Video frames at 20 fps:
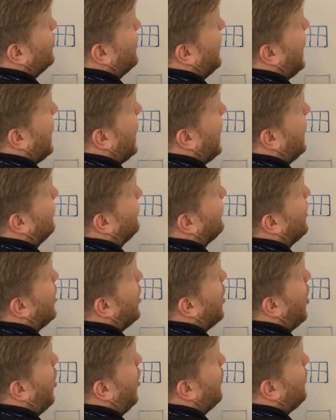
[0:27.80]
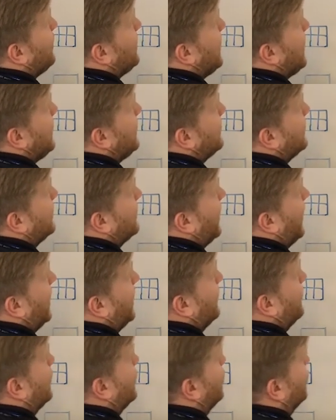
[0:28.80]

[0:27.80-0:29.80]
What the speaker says: you have on the inside of a